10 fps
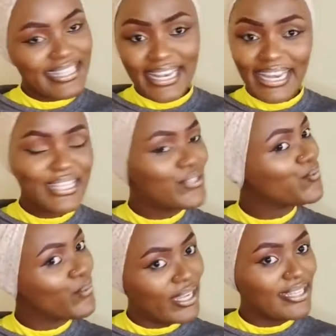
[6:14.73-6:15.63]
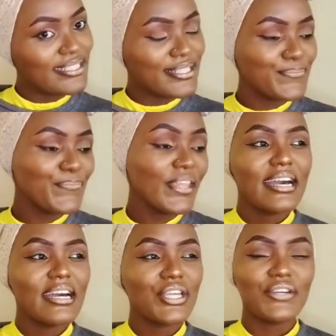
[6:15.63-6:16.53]
let's wait.
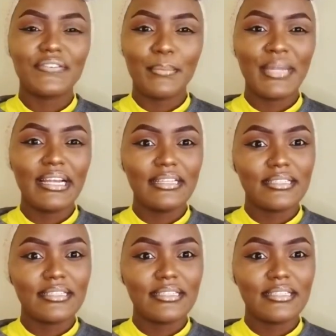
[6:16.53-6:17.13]
Your family